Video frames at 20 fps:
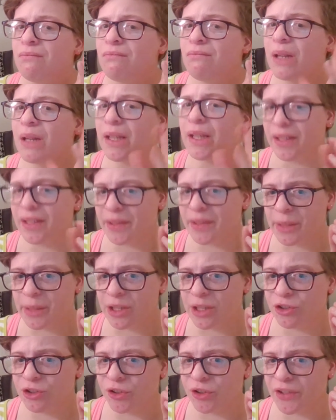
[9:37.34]
I think the
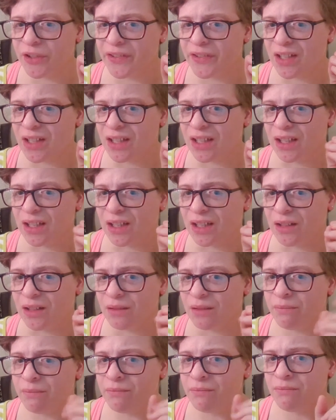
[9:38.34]
Benadryl is kicking
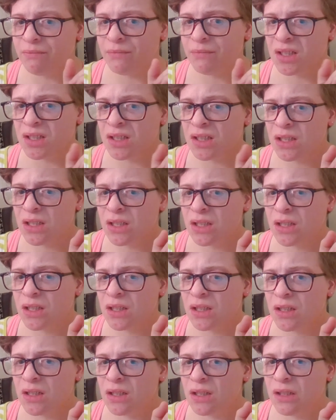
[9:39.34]
in,
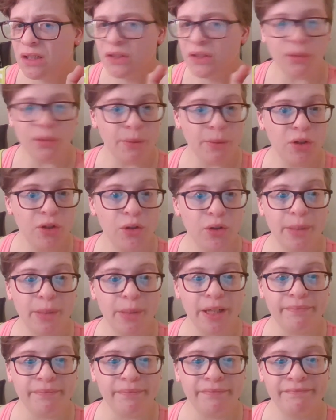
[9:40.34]
so I'm gonna go to
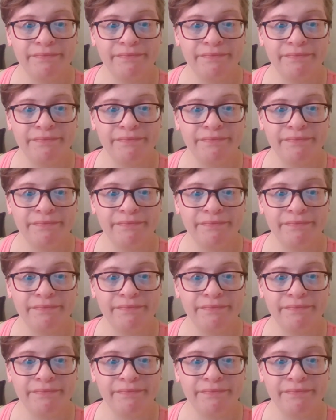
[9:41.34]
bed.